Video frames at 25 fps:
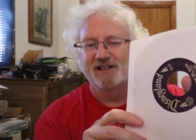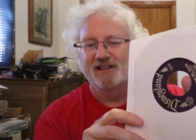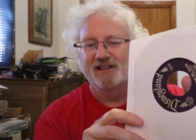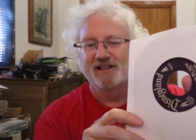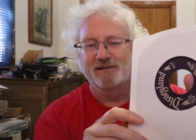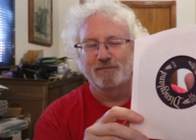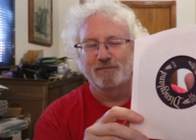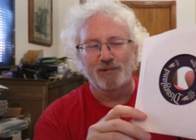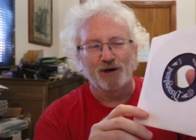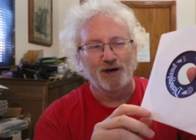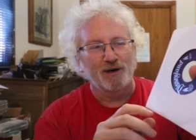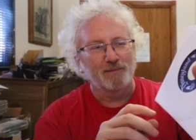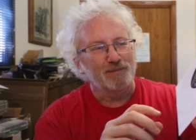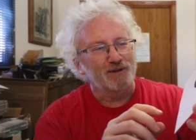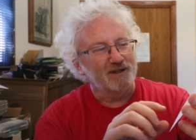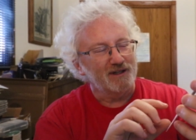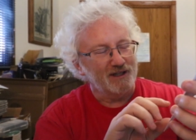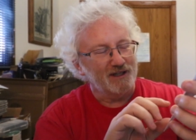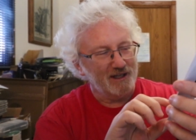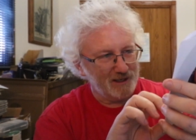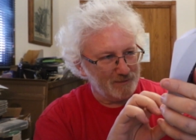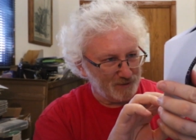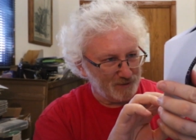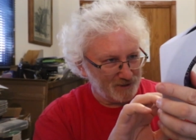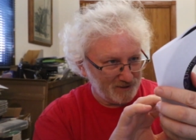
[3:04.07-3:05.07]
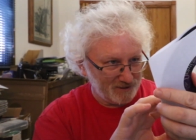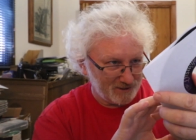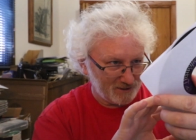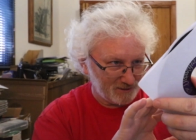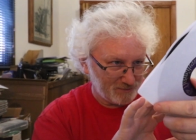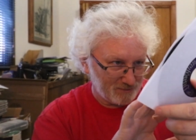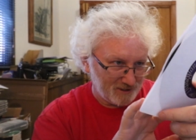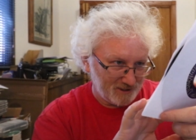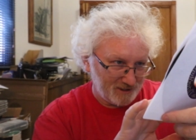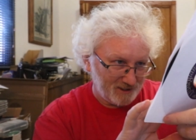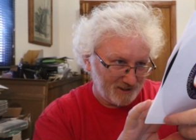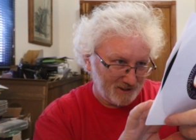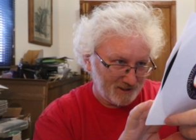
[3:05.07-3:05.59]
Purple label. This
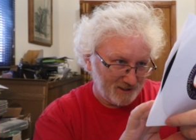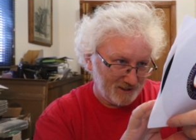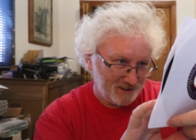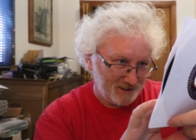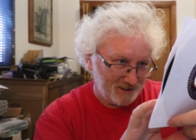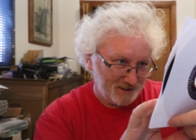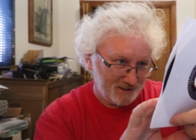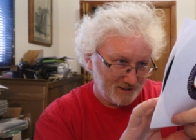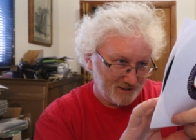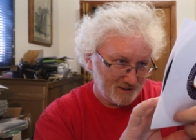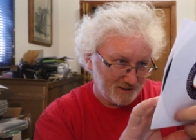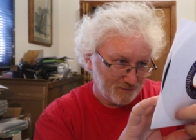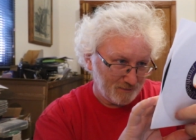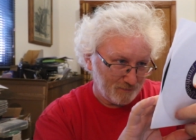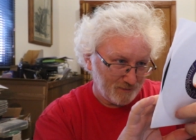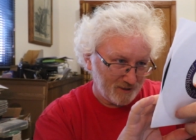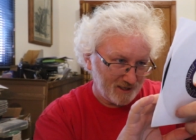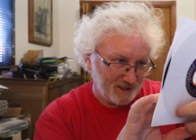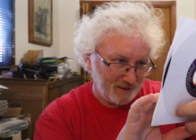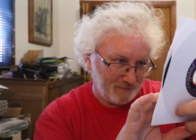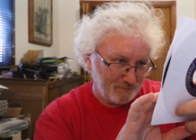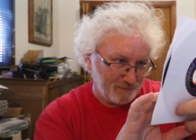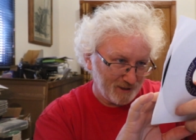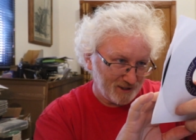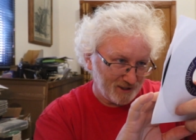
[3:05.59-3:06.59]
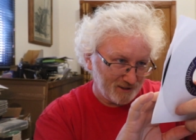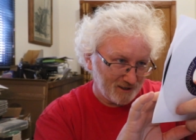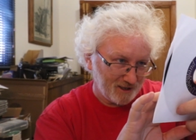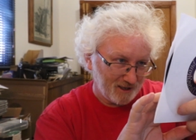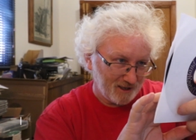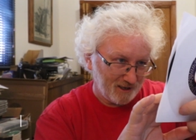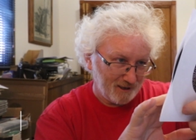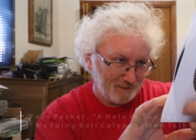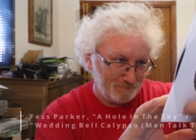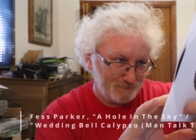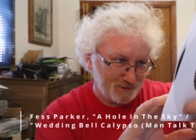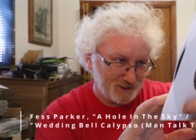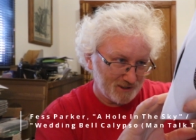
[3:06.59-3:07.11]
one is Wedding Bell
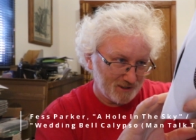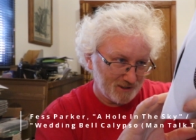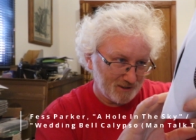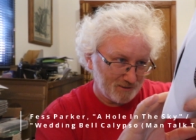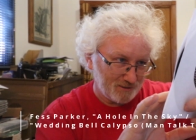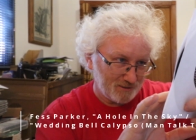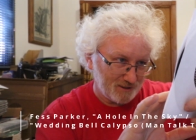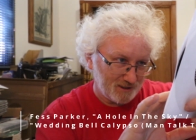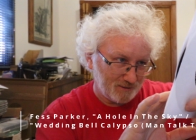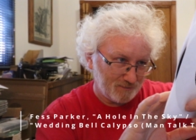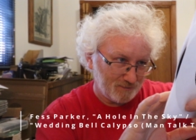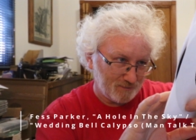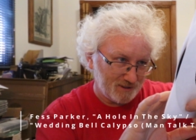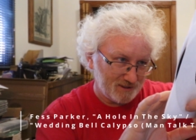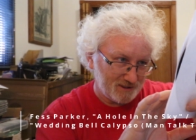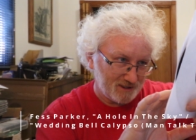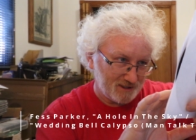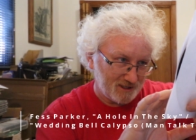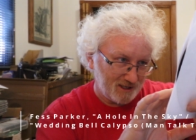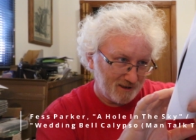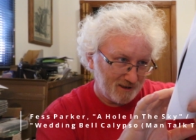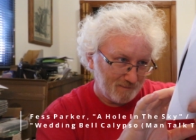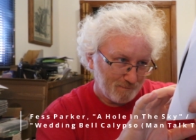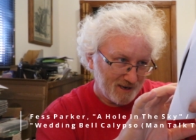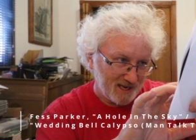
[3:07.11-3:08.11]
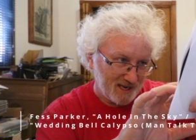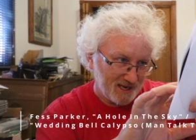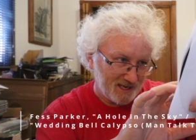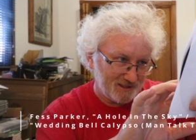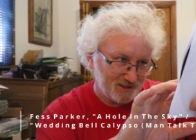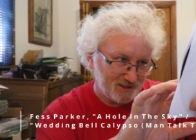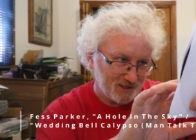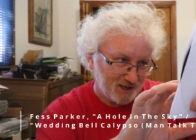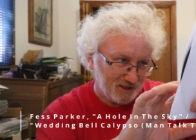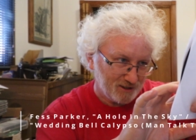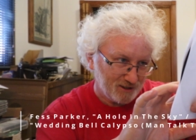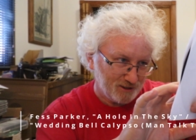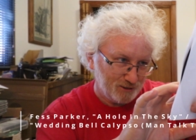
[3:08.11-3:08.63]
Calypso on one side, Man
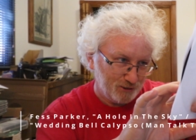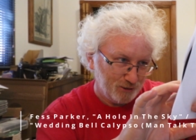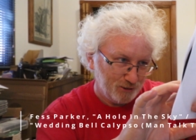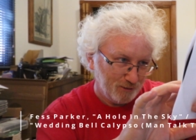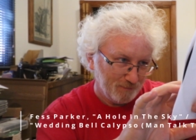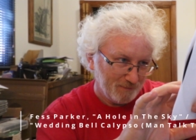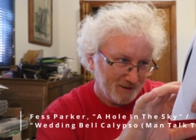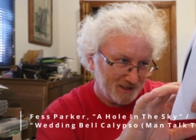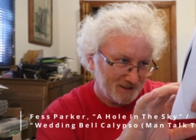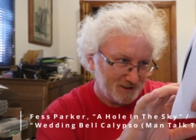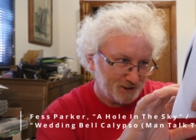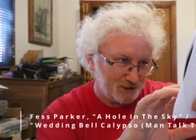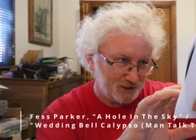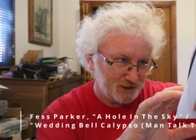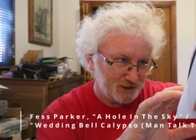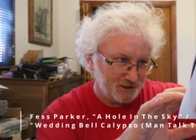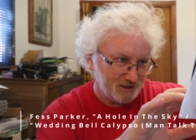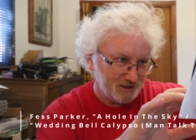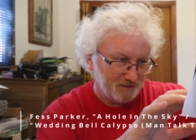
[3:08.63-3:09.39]
Talk Too Much.